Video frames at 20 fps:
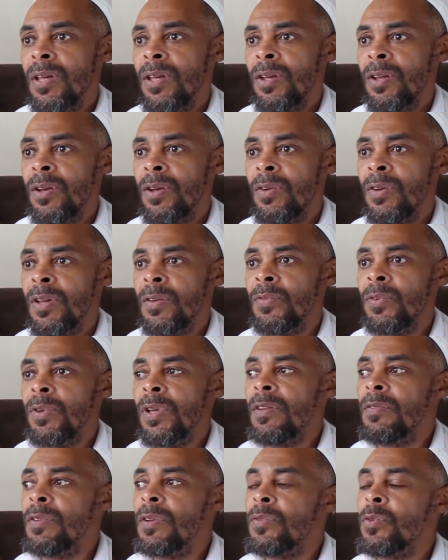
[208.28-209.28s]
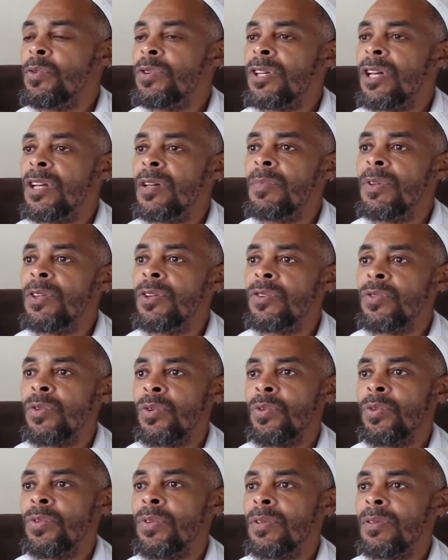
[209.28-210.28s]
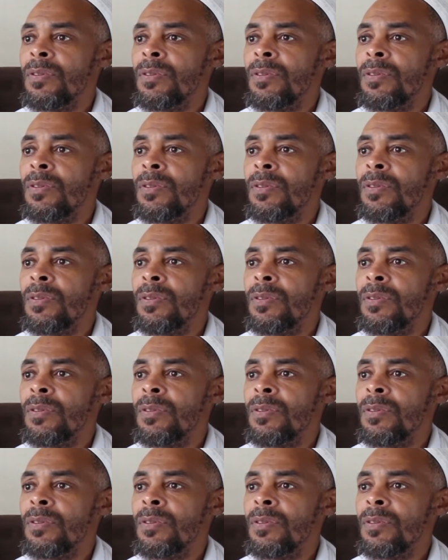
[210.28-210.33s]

You know, even if you were telling me the truth,